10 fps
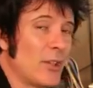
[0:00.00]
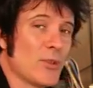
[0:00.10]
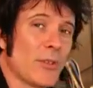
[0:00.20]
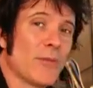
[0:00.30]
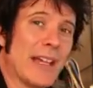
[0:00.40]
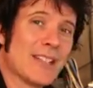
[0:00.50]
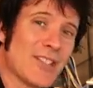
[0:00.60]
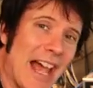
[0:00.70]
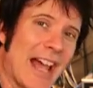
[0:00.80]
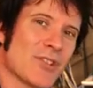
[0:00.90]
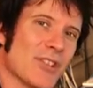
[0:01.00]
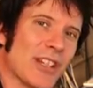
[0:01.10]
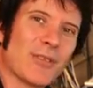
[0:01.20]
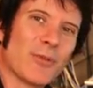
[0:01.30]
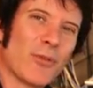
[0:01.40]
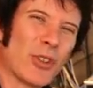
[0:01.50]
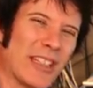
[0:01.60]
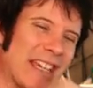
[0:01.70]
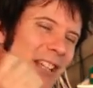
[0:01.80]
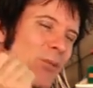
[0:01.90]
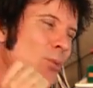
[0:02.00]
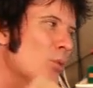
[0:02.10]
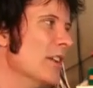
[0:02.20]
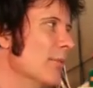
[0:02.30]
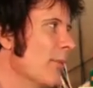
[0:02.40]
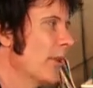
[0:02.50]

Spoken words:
EQs are fantastic for getting rid of